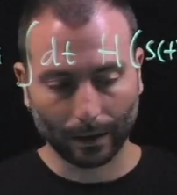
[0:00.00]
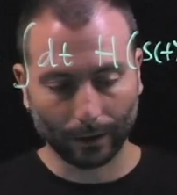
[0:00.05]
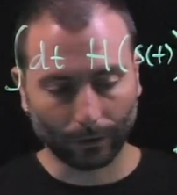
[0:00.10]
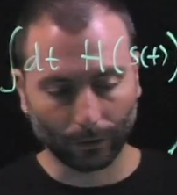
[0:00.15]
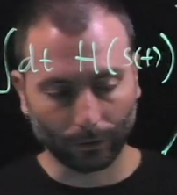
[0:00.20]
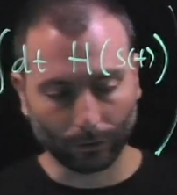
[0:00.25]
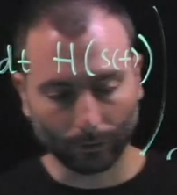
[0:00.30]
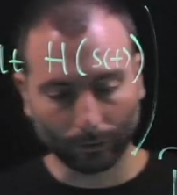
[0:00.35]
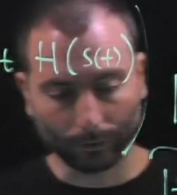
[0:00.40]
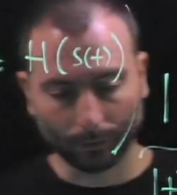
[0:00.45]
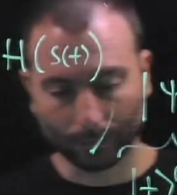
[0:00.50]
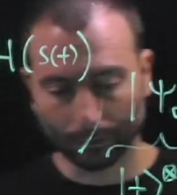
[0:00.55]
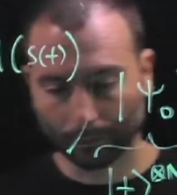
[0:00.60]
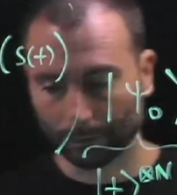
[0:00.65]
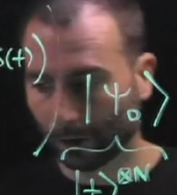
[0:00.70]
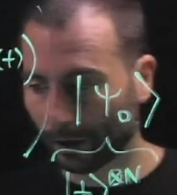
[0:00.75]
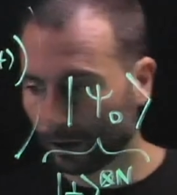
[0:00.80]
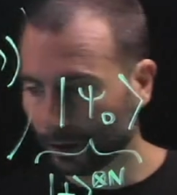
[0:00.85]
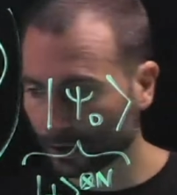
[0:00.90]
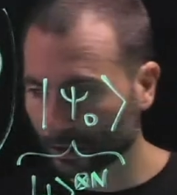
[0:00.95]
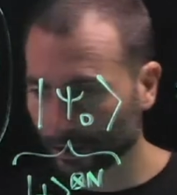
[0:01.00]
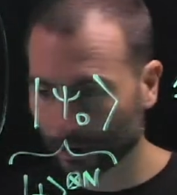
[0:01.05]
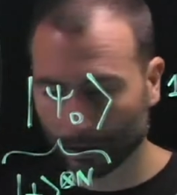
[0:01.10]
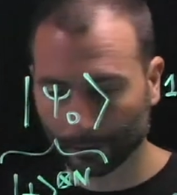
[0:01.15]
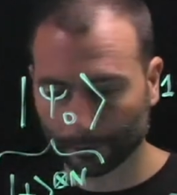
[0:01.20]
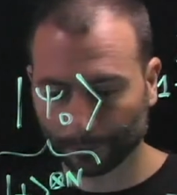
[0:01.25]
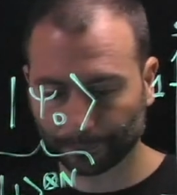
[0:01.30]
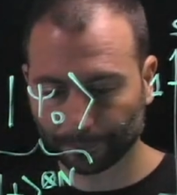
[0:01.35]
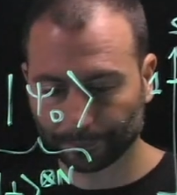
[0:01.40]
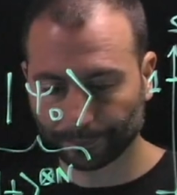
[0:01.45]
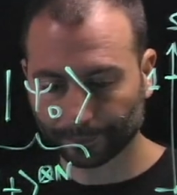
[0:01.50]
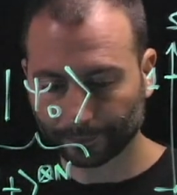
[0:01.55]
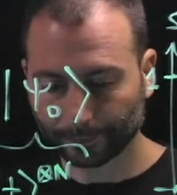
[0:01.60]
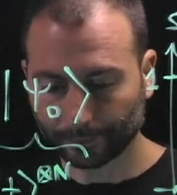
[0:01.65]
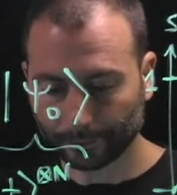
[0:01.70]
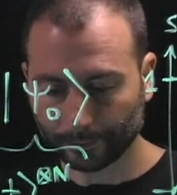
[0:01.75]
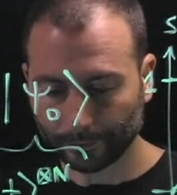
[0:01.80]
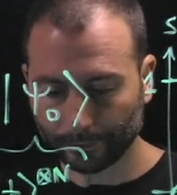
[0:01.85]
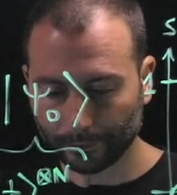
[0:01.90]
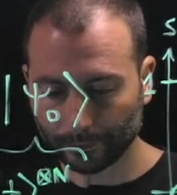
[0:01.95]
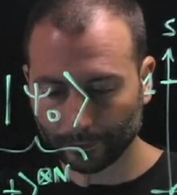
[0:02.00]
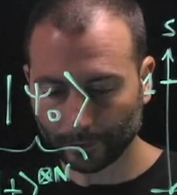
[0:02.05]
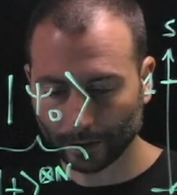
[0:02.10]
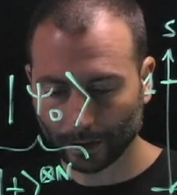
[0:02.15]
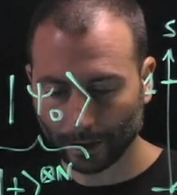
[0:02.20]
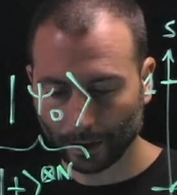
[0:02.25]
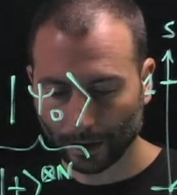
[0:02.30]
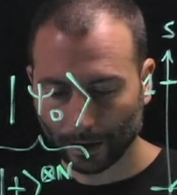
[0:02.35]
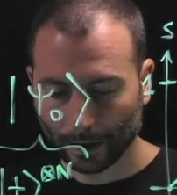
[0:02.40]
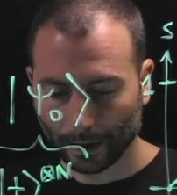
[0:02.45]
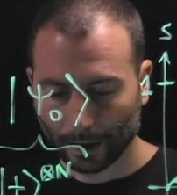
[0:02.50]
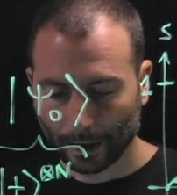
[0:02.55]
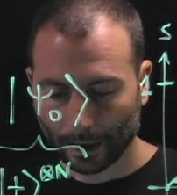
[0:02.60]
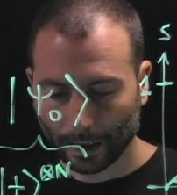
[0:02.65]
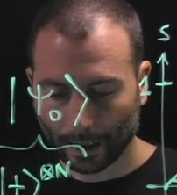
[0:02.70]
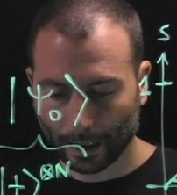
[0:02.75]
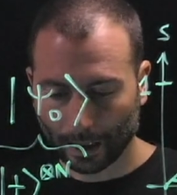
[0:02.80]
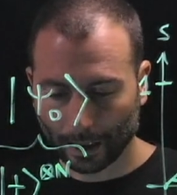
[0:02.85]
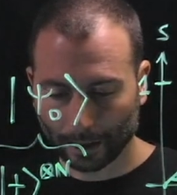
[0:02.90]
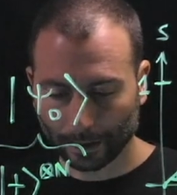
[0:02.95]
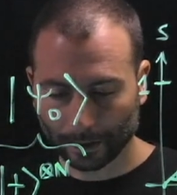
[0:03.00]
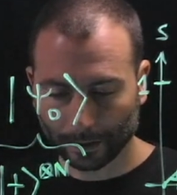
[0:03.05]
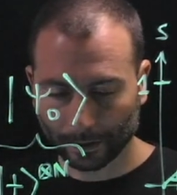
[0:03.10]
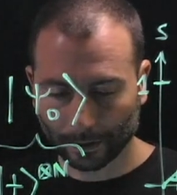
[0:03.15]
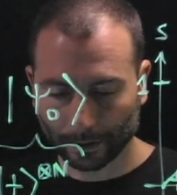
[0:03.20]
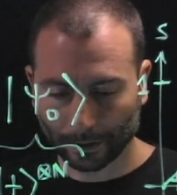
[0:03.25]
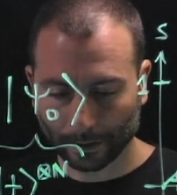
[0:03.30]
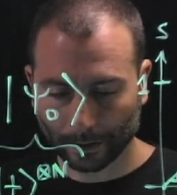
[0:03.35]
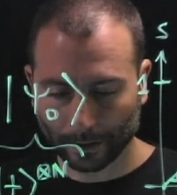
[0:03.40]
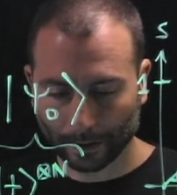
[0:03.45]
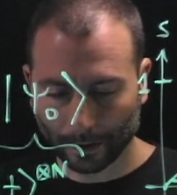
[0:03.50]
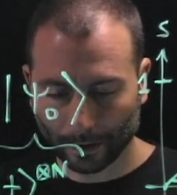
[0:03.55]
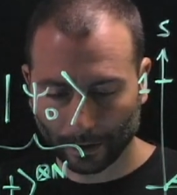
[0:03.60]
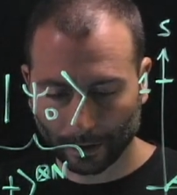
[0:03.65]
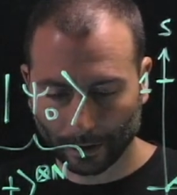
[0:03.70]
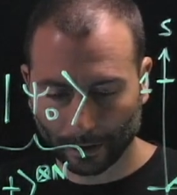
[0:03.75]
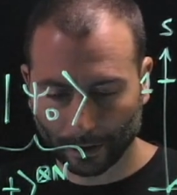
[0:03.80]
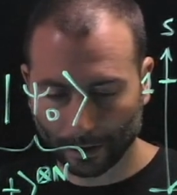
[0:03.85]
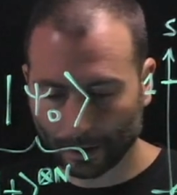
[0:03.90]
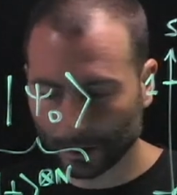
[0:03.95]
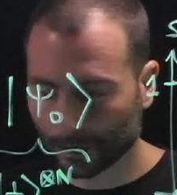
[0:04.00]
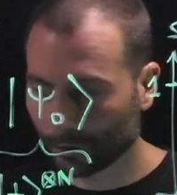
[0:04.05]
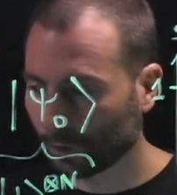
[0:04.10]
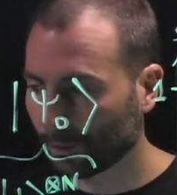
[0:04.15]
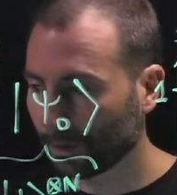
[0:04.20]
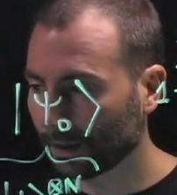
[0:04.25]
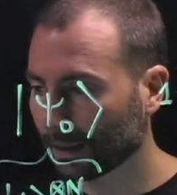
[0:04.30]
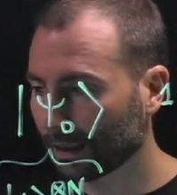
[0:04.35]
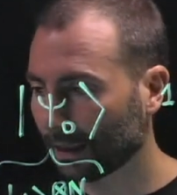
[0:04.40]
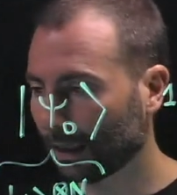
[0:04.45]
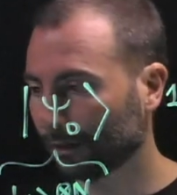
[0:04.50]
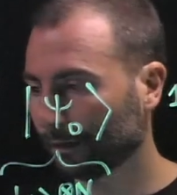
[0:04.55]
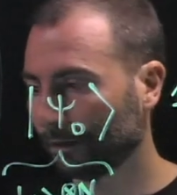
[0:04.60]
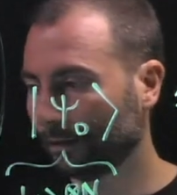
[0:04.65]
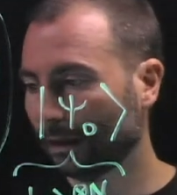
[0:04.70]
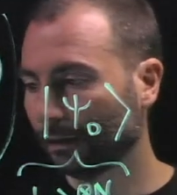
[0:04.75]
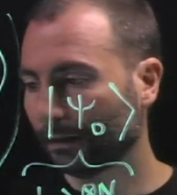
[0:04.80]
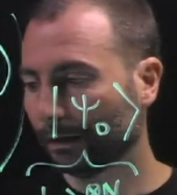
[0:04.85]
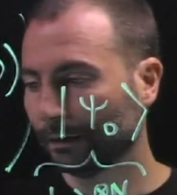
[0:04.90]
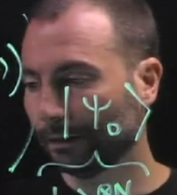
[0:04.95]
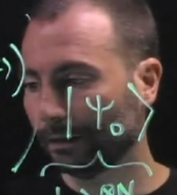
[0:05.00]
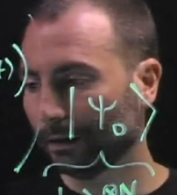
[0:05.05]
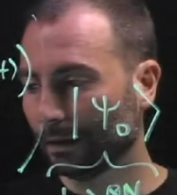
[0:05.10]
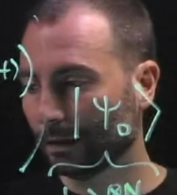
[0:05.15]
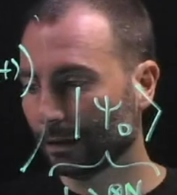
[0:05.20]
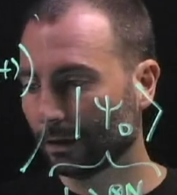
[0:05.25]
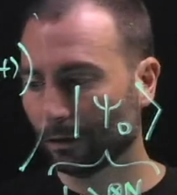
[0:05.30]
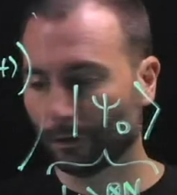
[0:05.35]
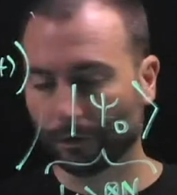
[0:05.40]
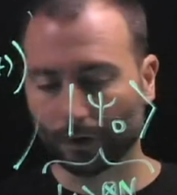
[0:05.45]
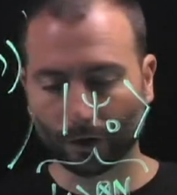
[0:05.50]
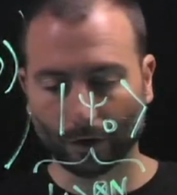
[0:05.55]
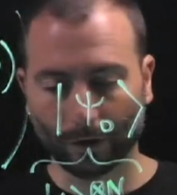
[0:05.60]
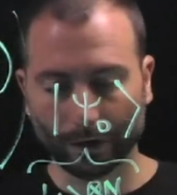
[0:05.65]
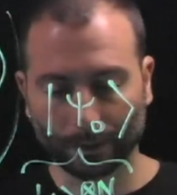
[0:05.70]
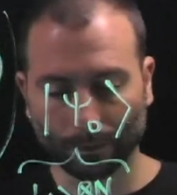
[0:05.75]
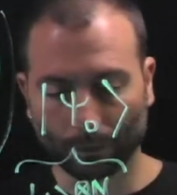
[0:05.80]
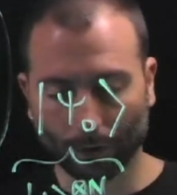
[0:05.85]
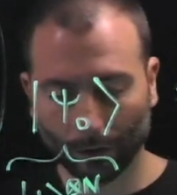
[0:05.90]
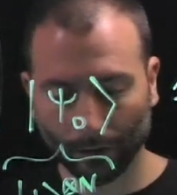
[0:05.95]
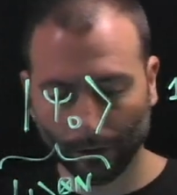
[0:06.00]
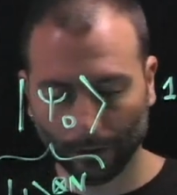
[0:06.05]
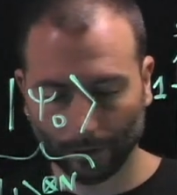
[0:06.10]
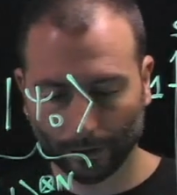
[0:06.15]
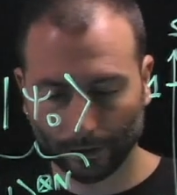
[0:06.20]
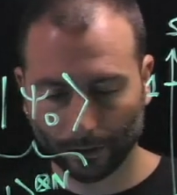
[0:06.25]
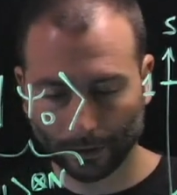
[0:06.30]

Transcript: into two parts, and assuming that delta T is sufficiently small,